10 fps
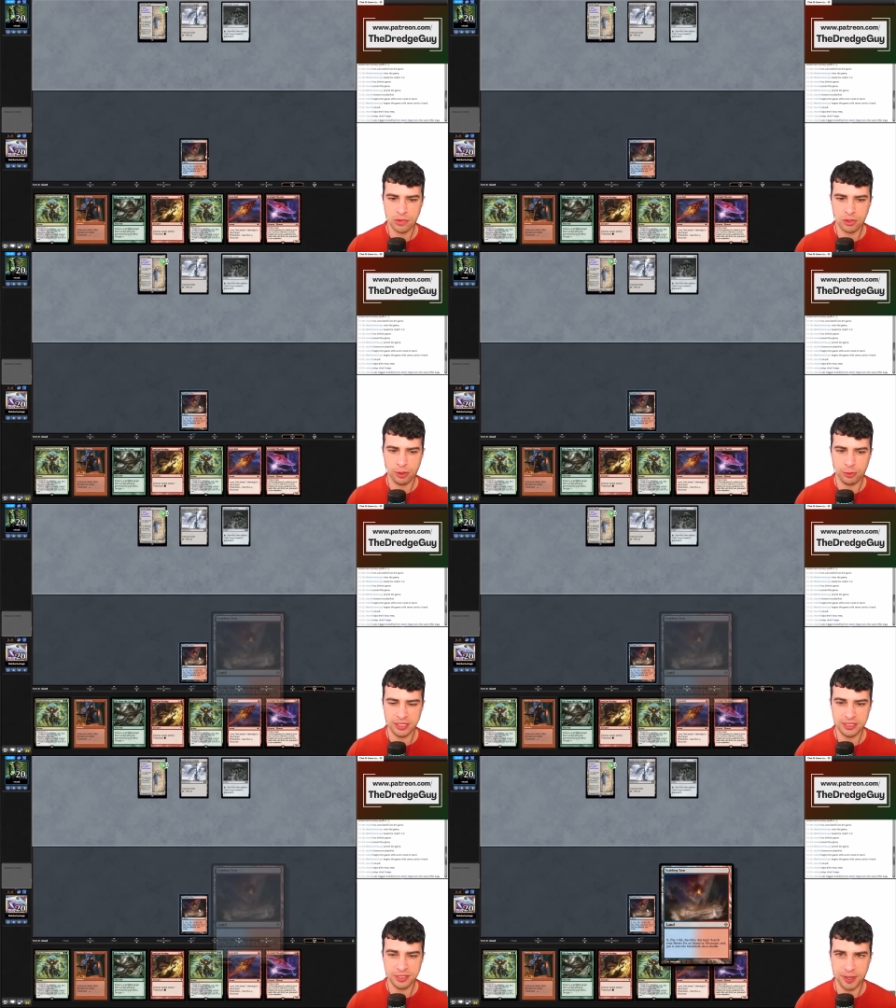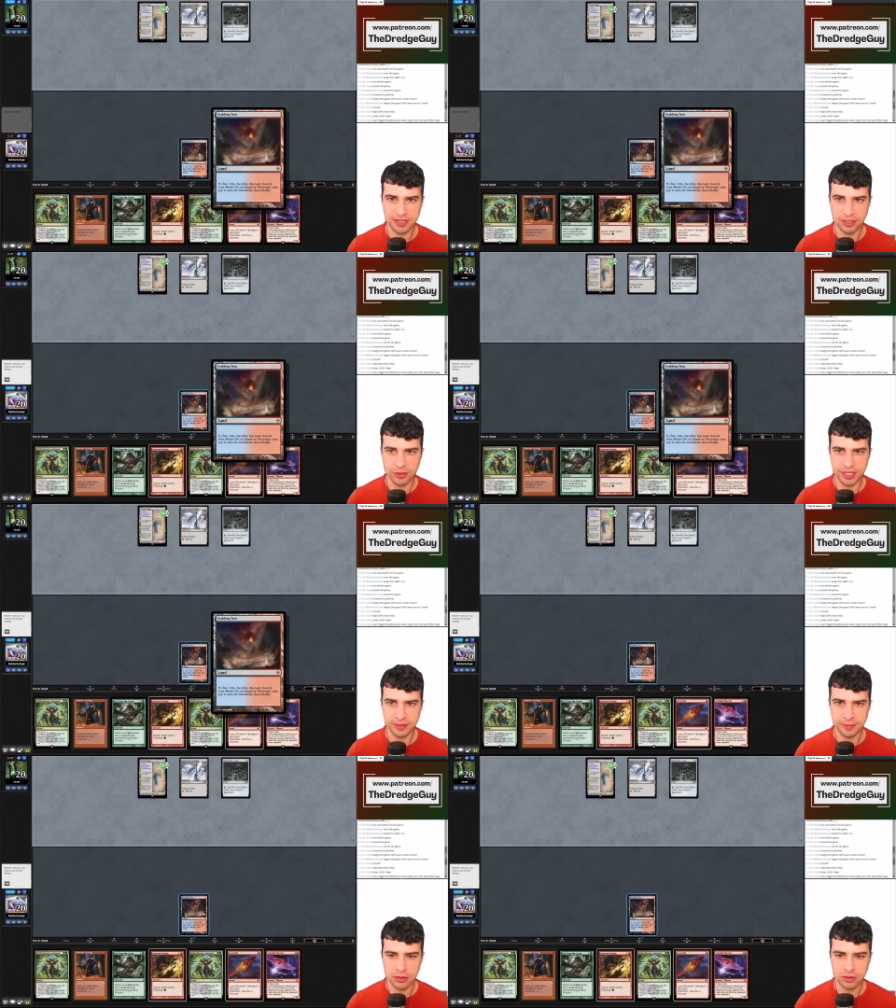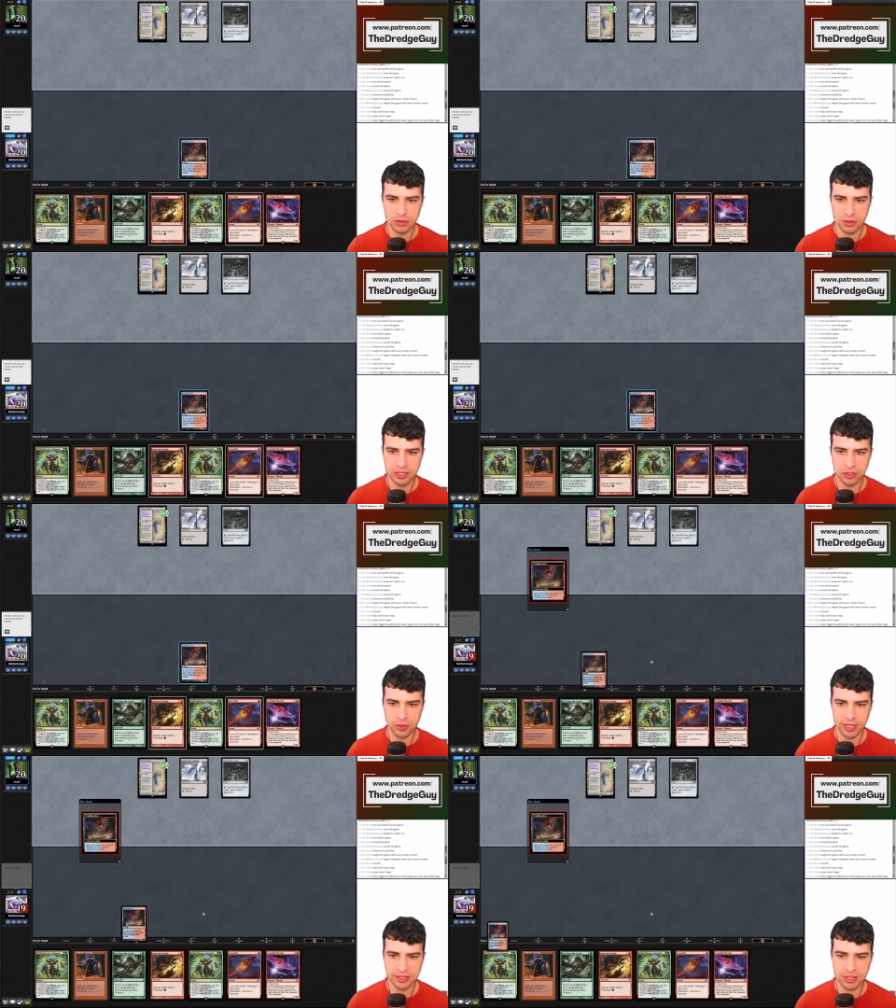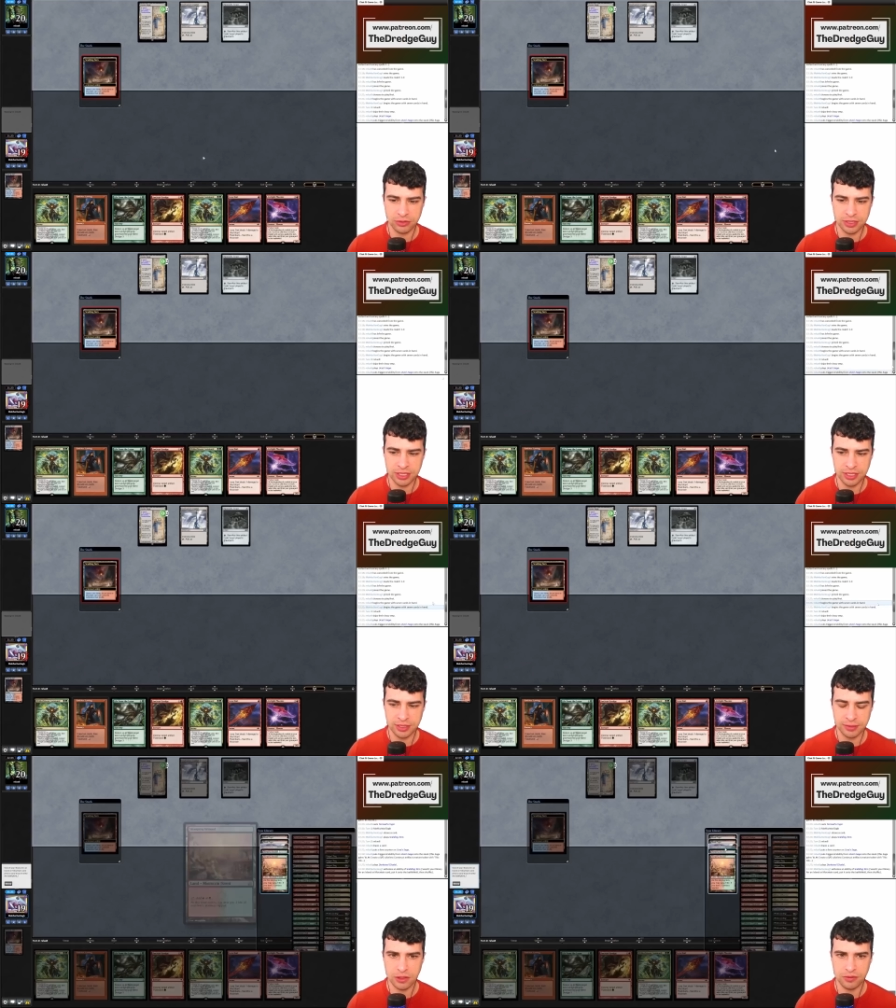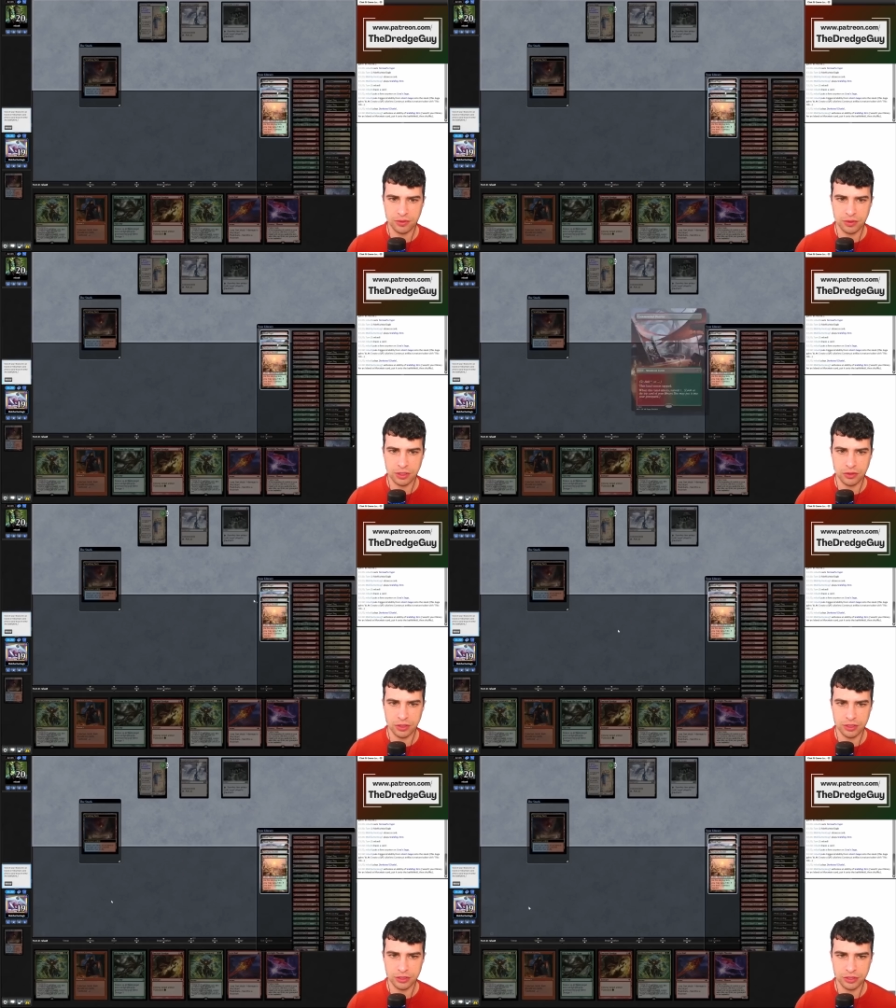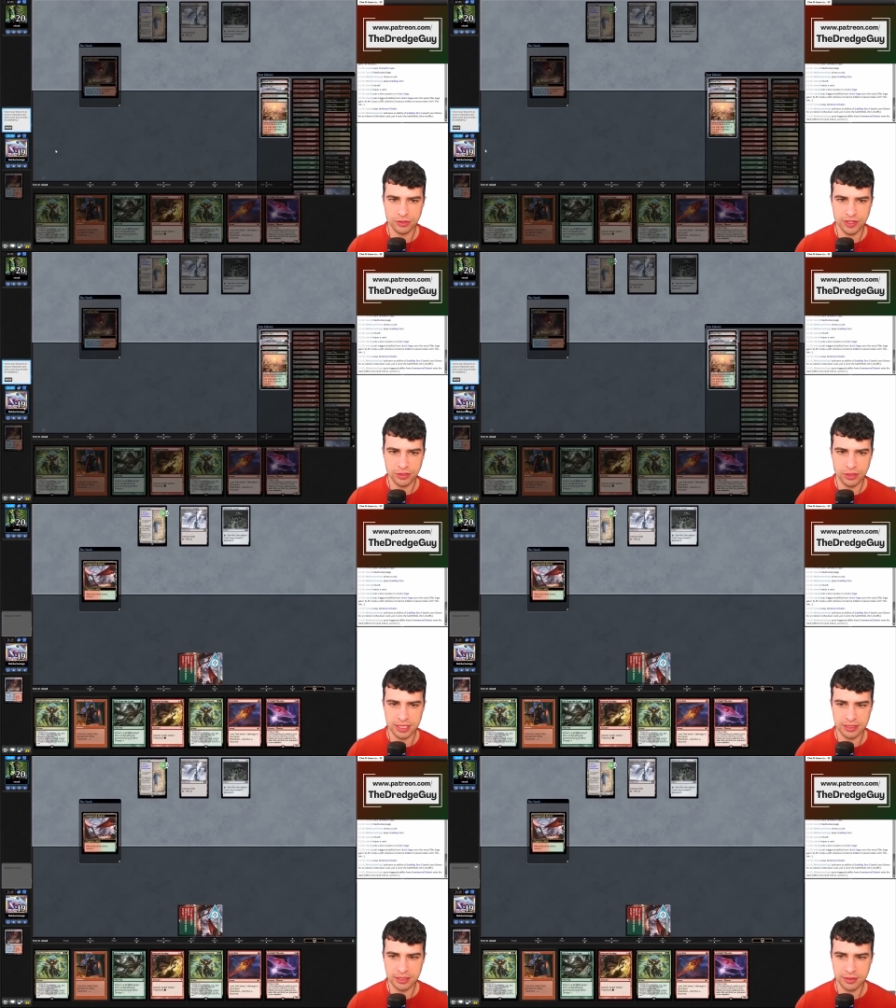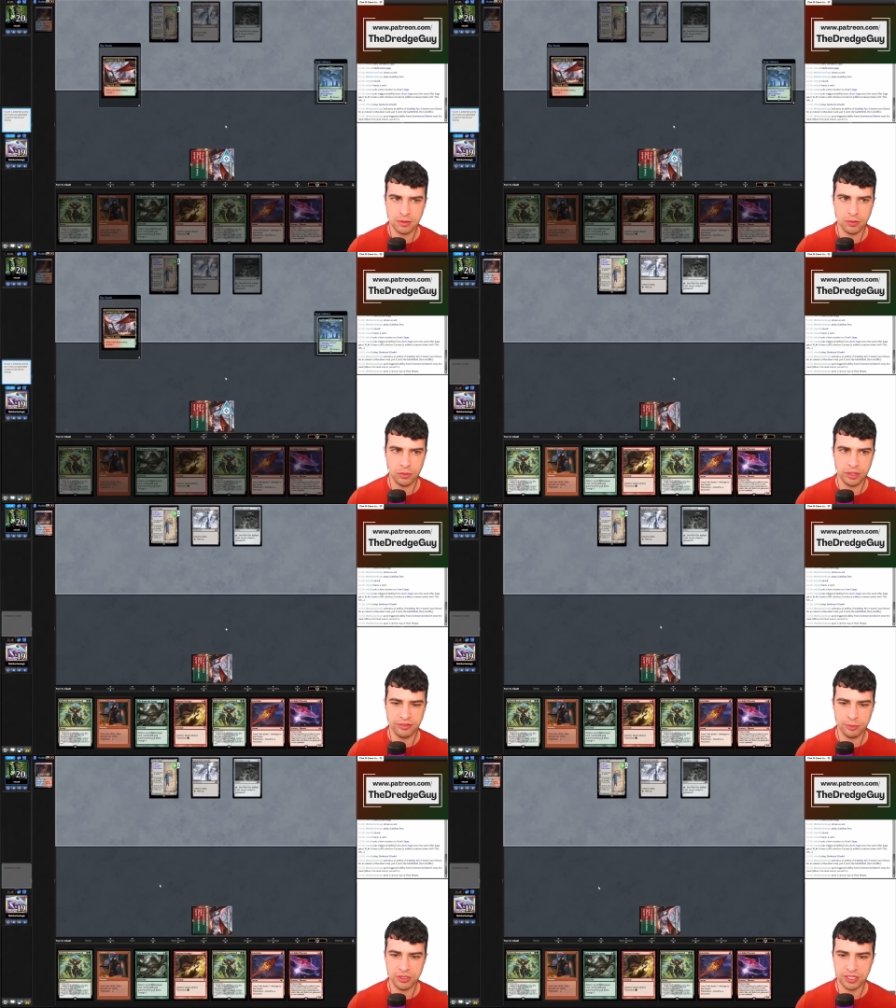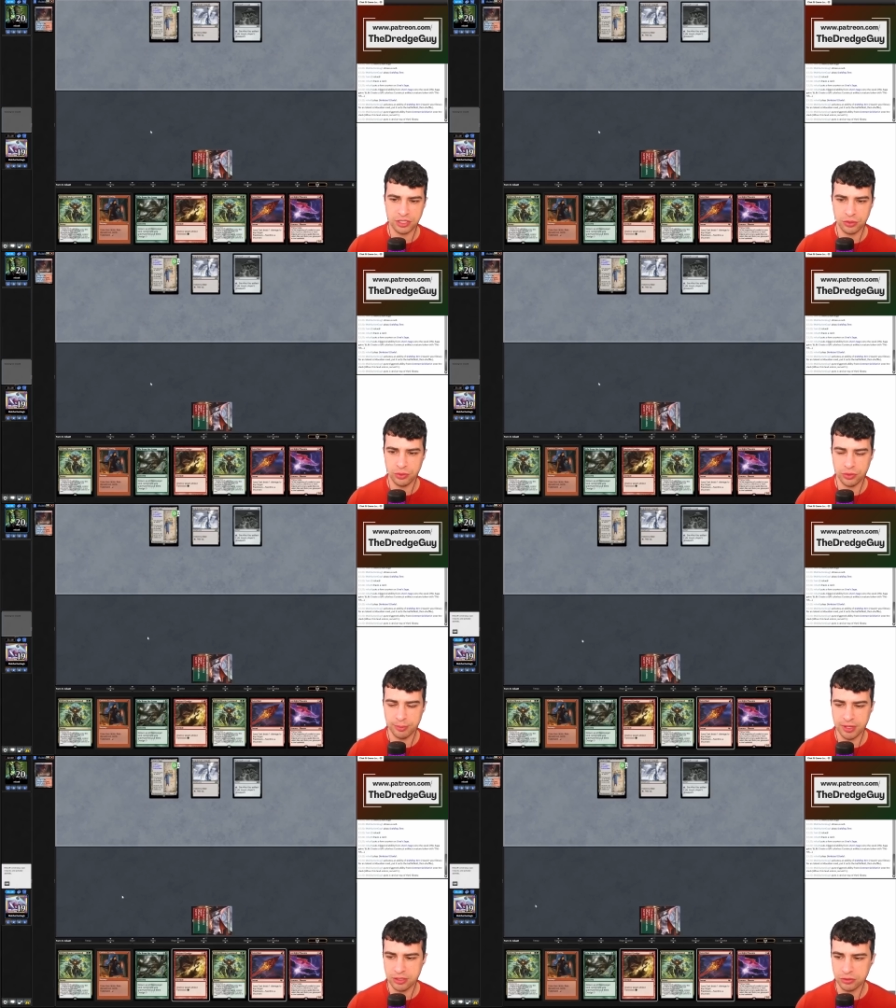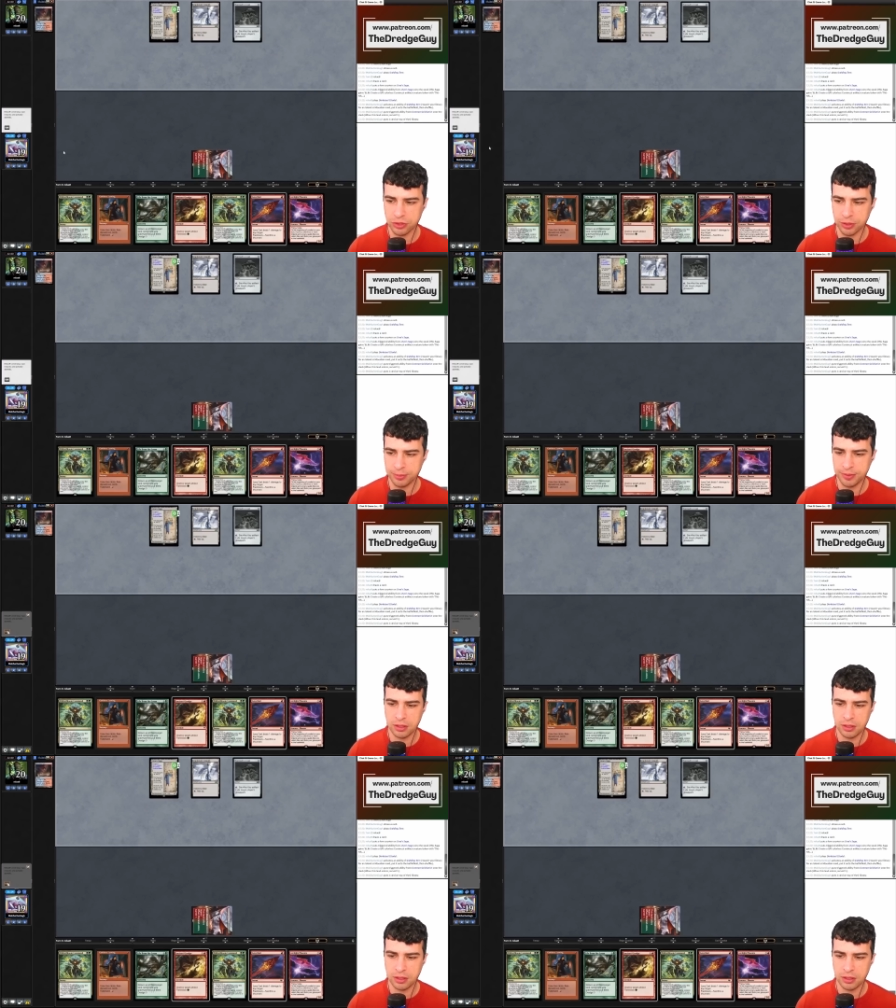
And my opponent is passing, great. So let's crack Scouting Tarn for our Surveil land. We have a Boseiju, we'll keep that on top.